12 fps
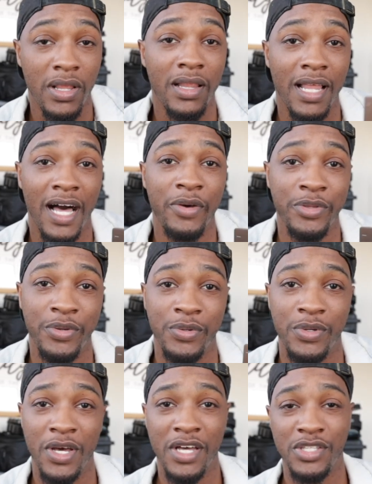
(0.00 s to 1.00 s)
allow
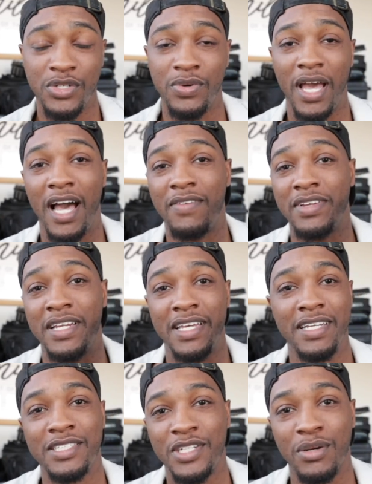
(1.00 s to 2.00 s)
you to have an
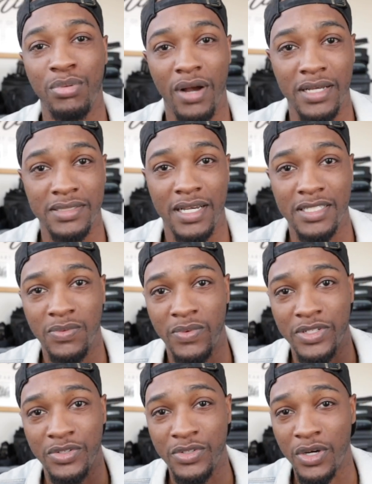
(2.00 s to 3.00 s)
easier process
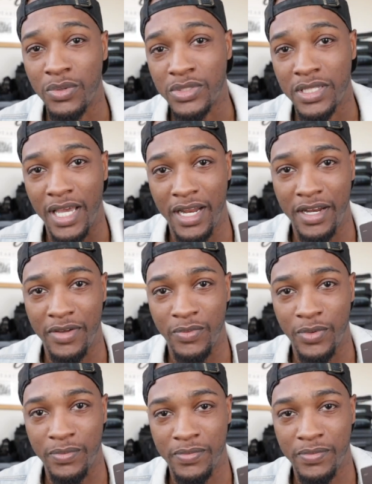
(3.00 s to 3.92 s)
when you go to the editing room.